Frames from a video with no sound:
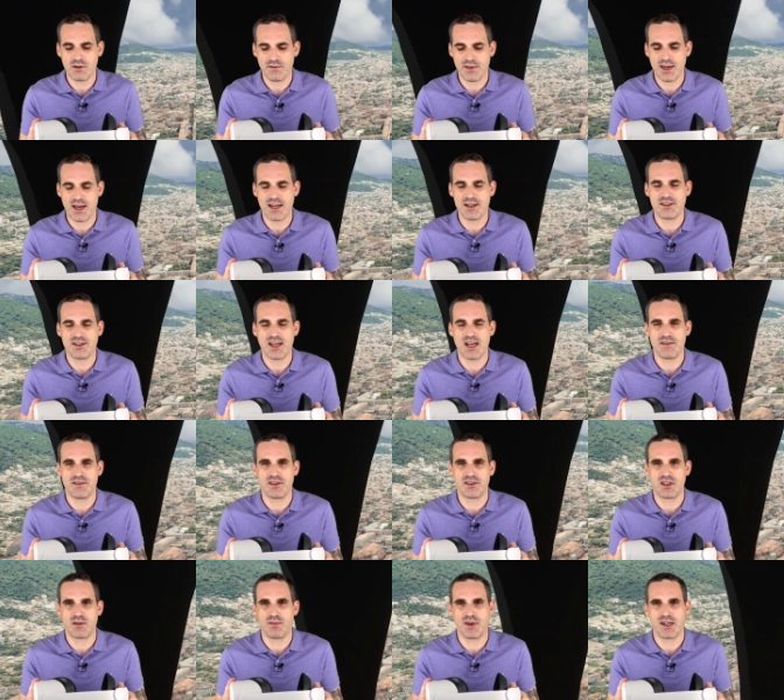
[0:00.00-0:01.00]
of the headset in the
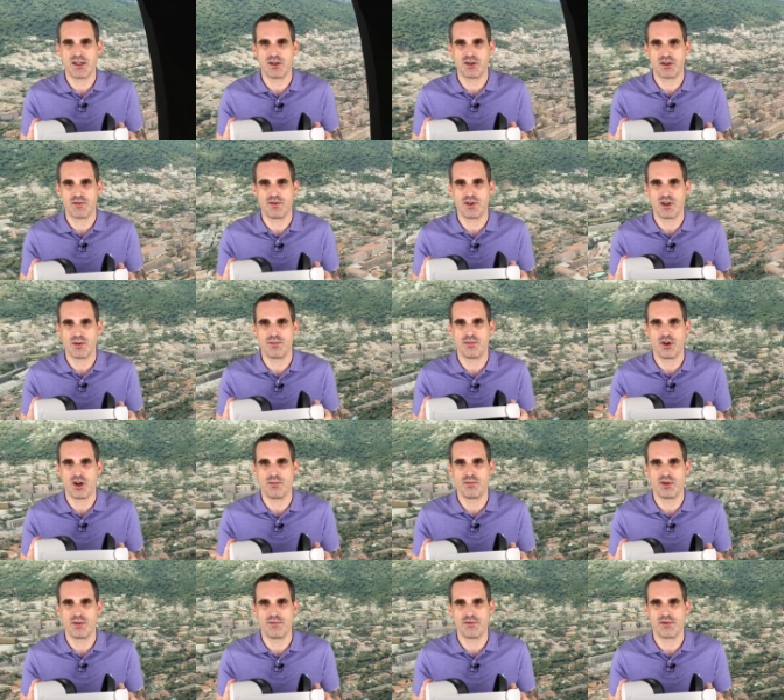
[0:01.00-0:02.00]
simulator is a real
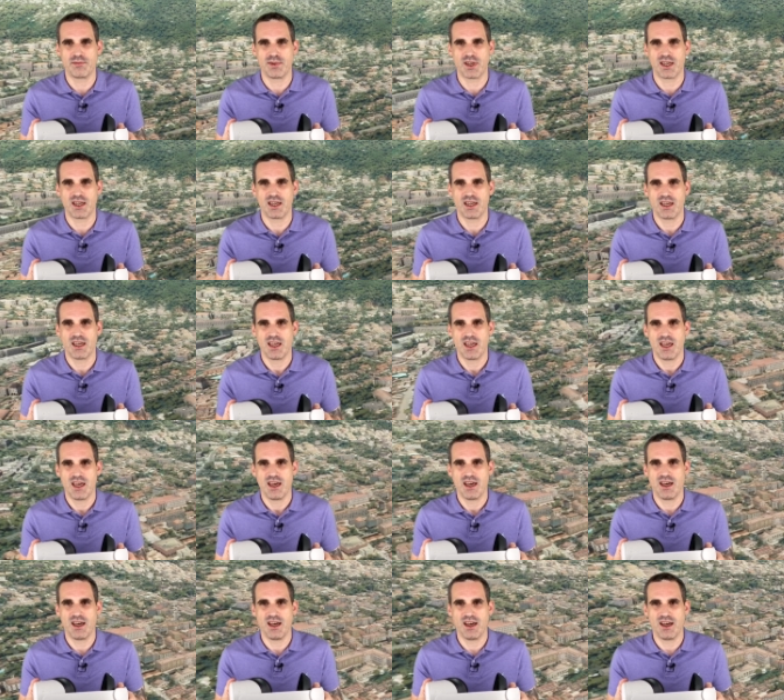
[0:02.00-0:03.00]
problem for me.
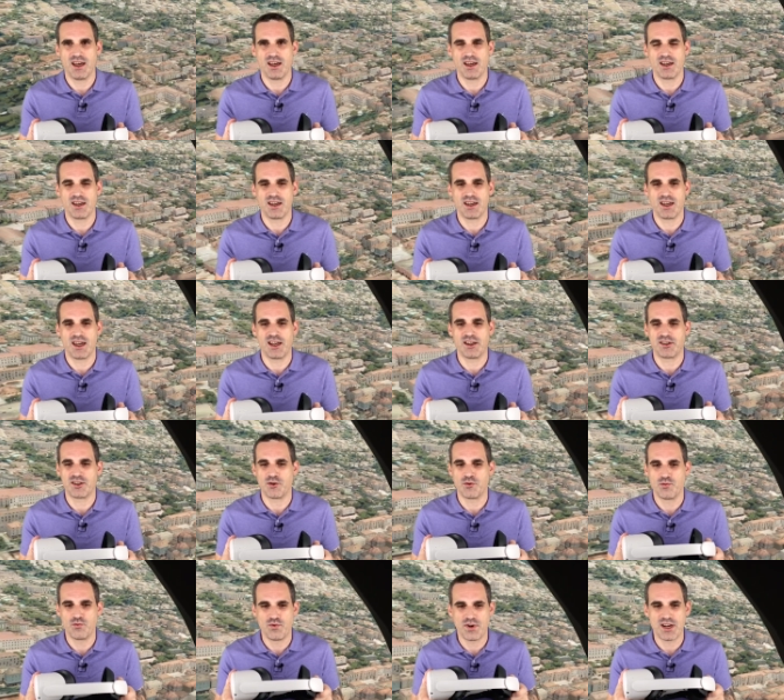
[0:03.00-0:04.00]
It's
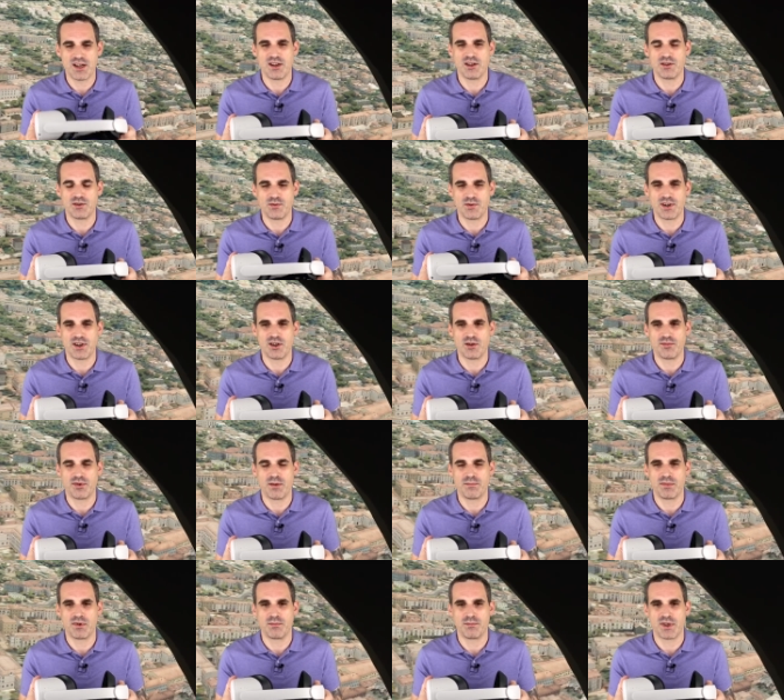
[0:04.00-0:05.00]
a real
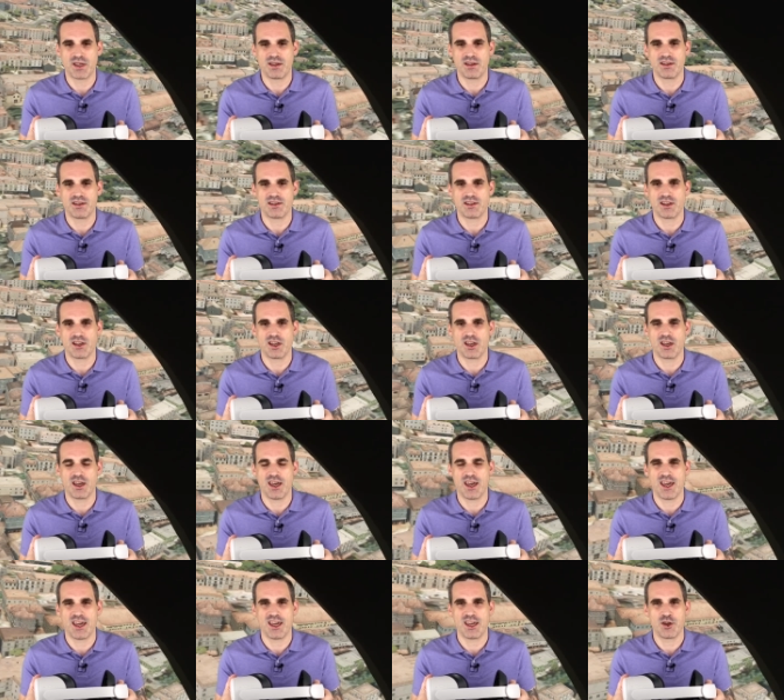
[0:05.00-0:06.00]
problem, because
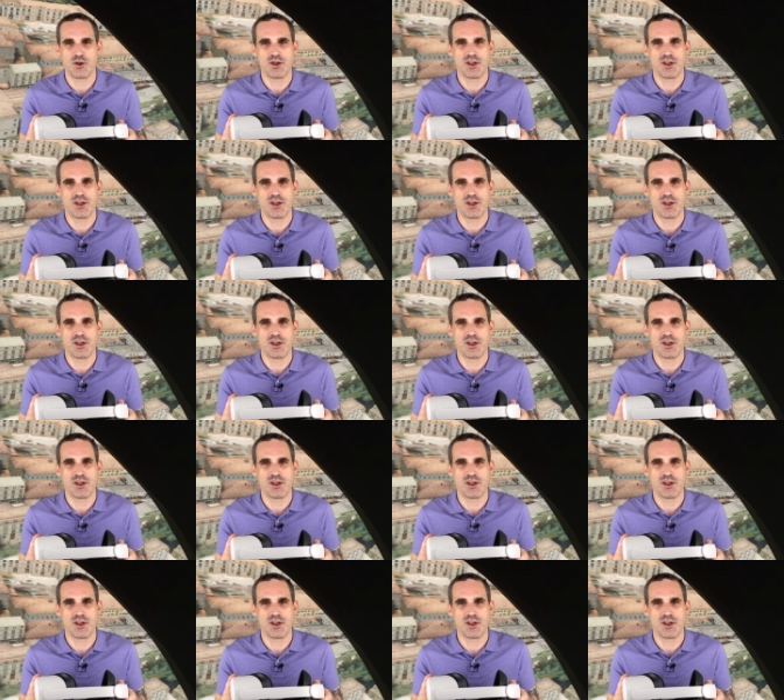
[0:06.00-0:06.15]
you